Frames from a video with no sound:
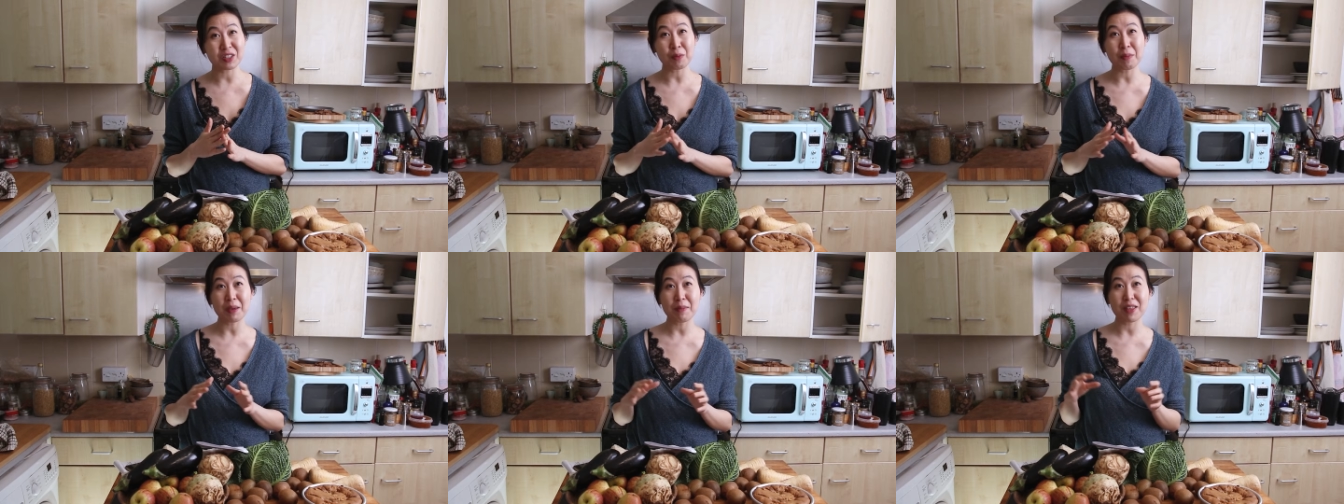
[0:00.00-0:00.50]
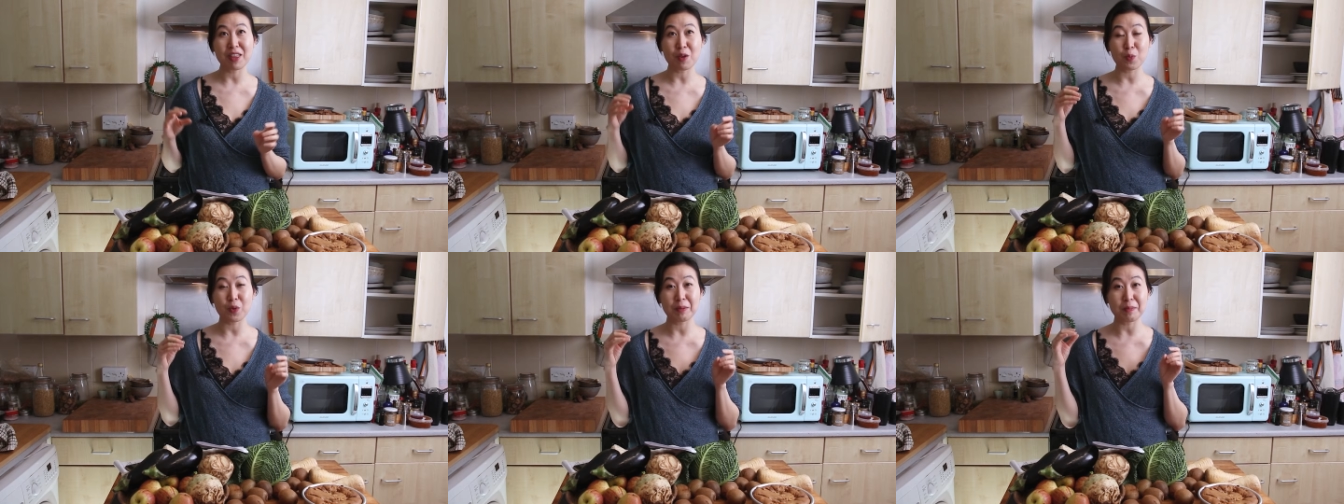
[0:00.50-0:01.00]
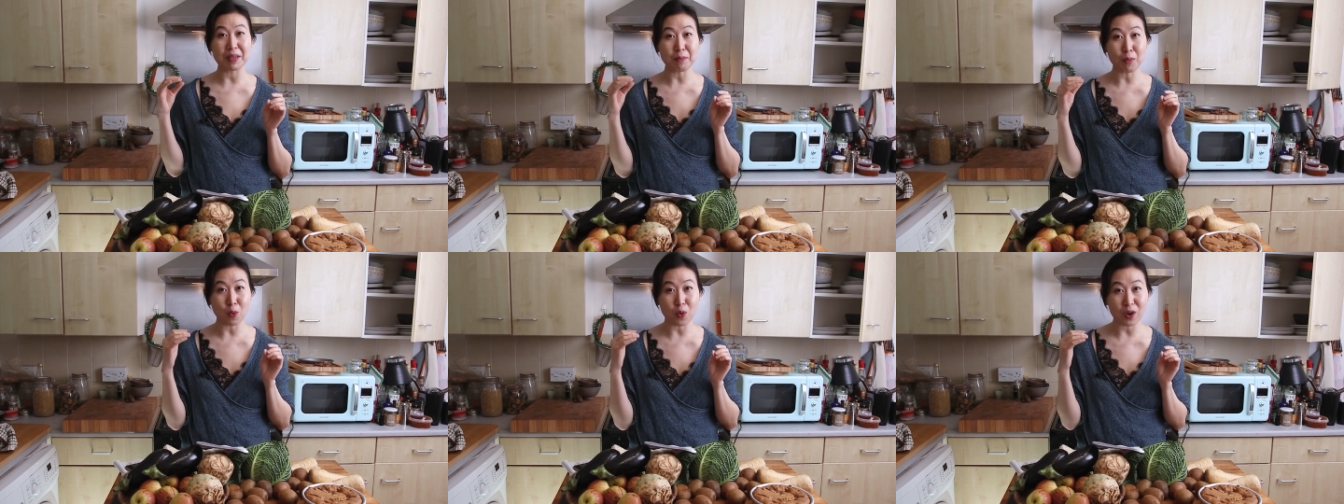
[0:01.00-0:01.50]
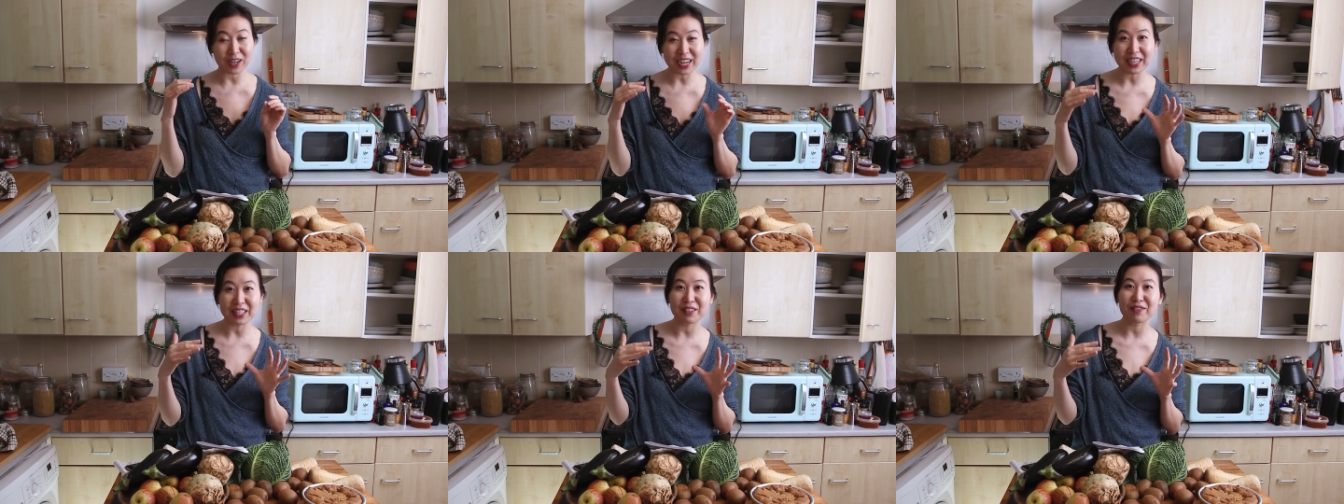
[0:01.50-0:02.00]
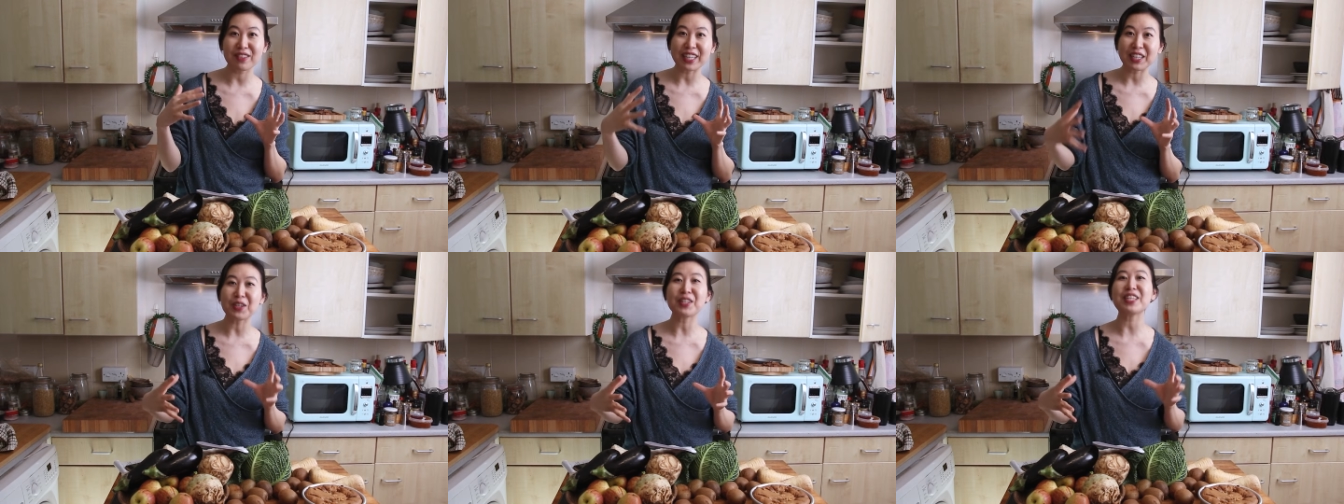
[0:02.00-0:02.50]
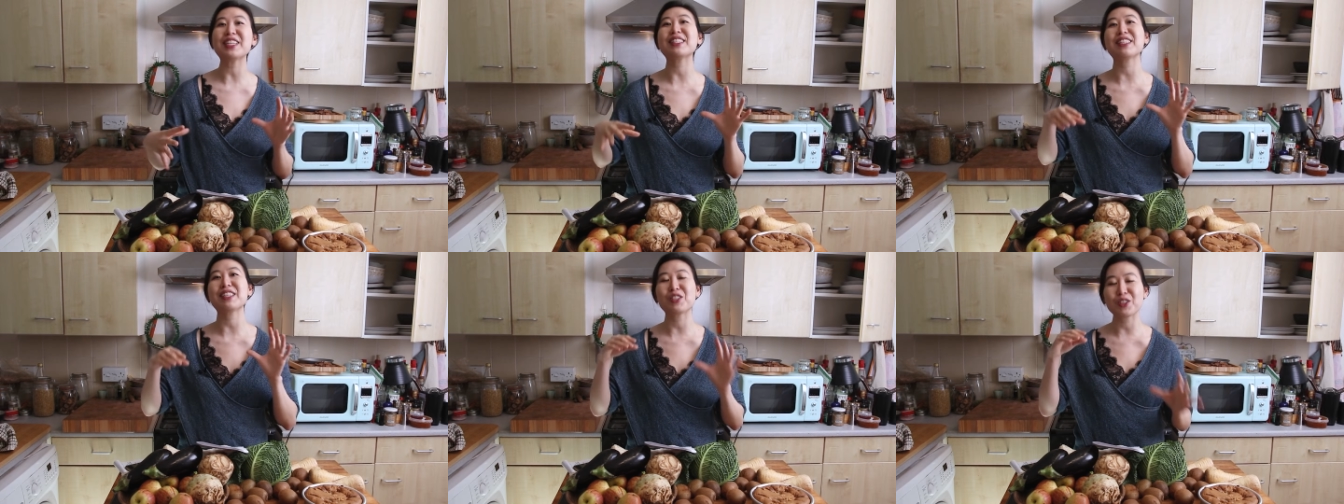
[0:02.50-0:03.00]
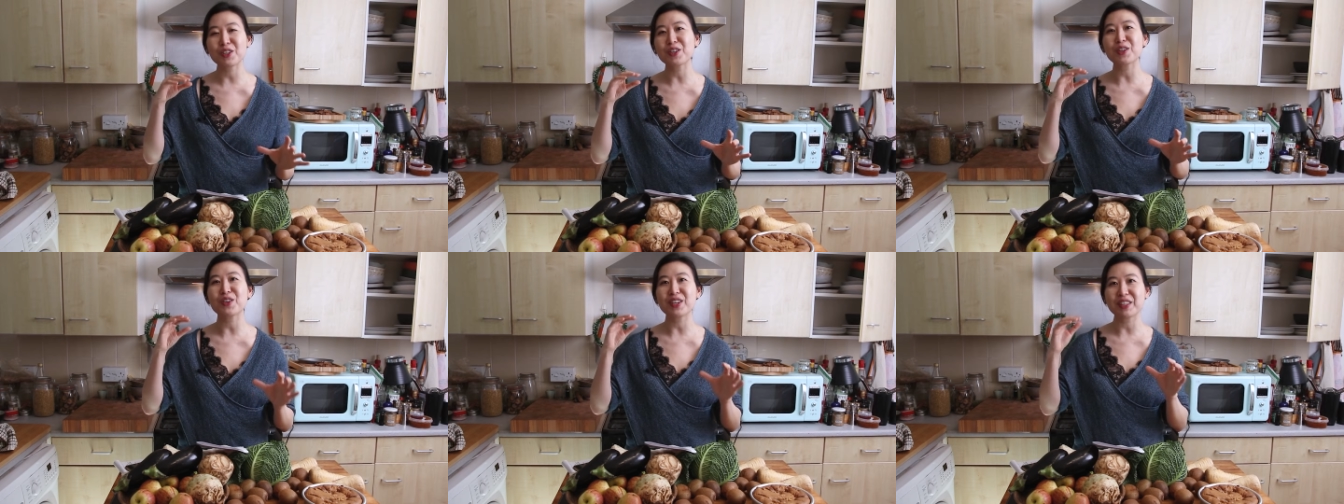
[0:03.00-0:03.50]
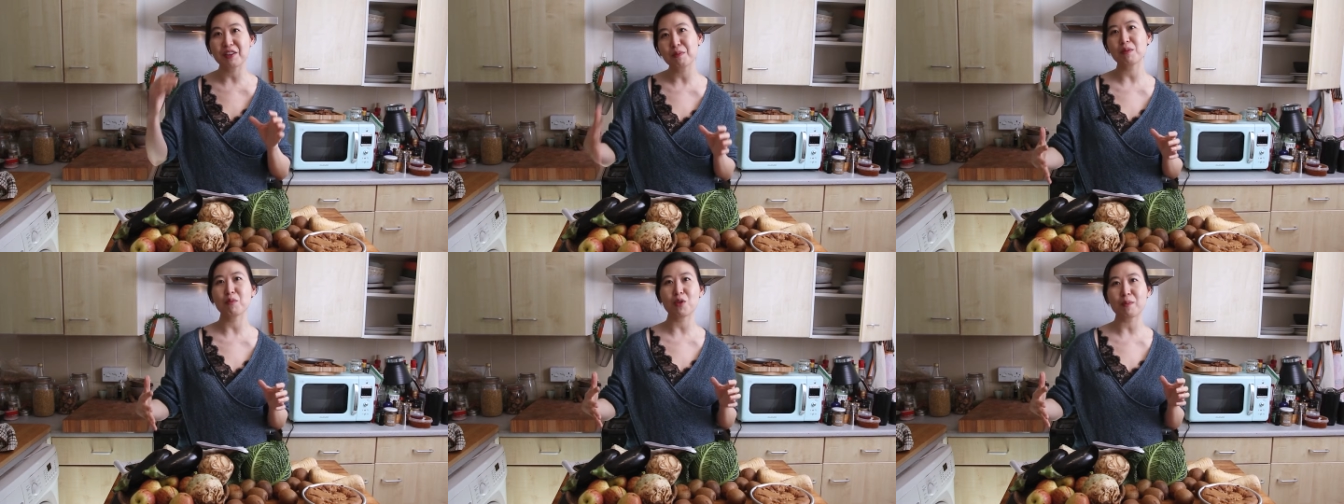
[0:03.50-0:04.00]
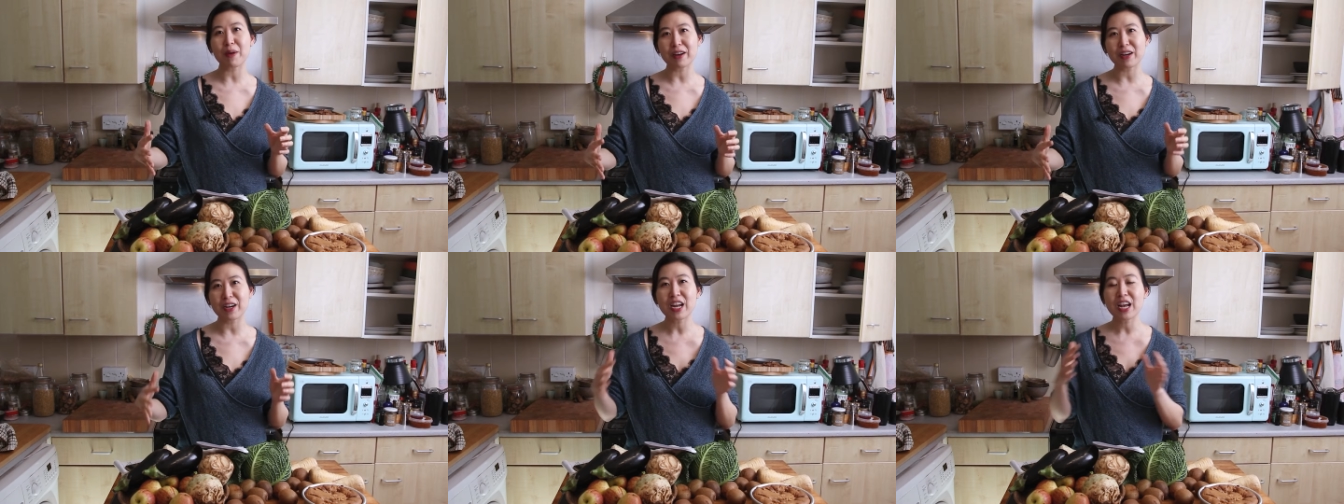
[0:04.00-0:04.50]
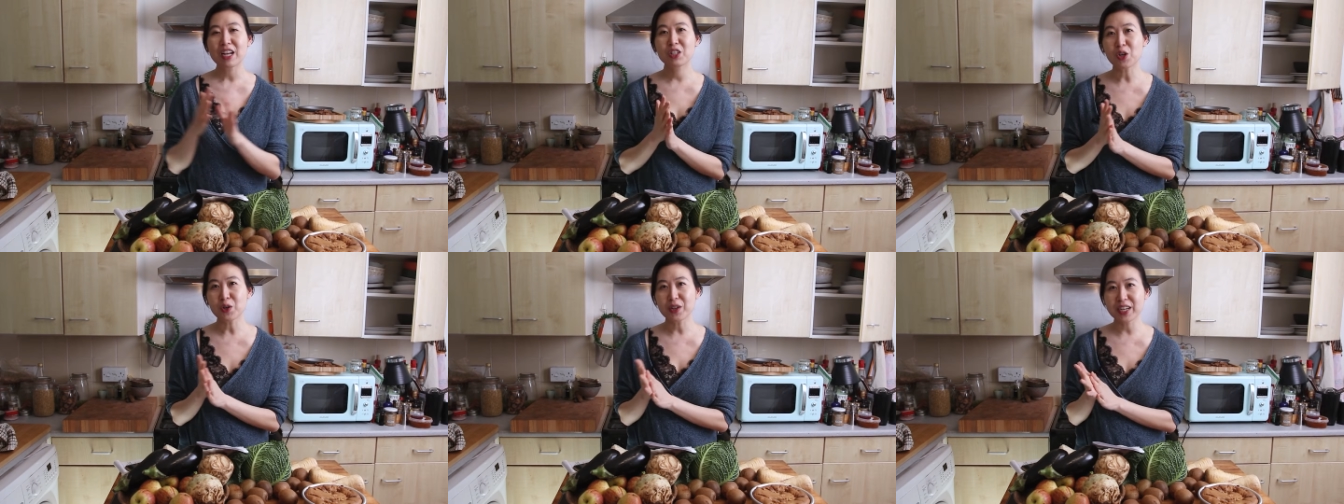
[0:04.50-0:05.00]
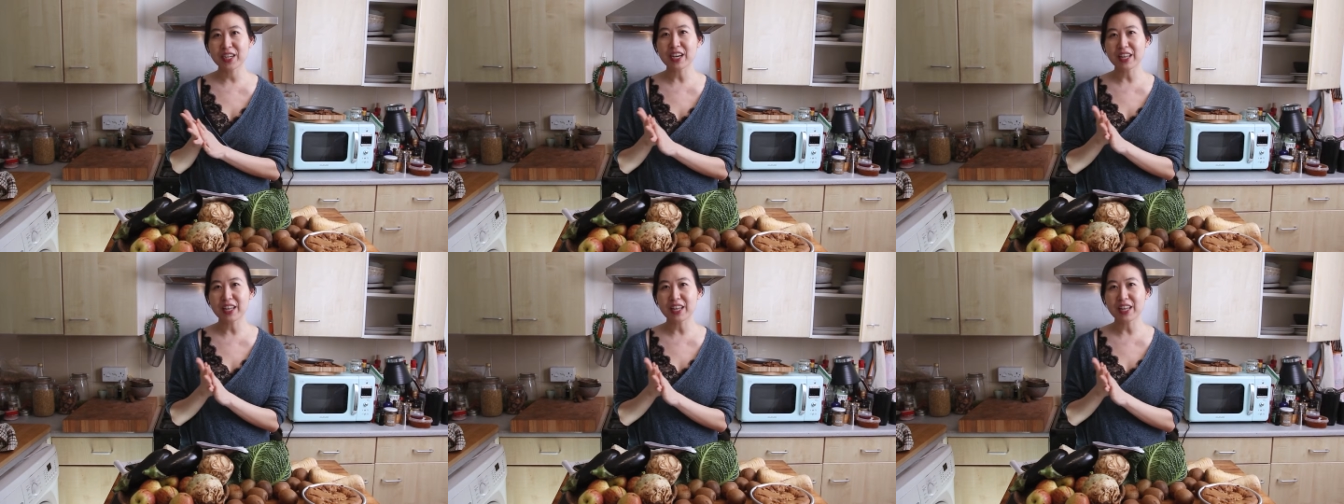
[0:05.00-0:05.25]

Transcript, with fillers: So maybe there would be more kind of like goodies like sugar, a little bit more butter during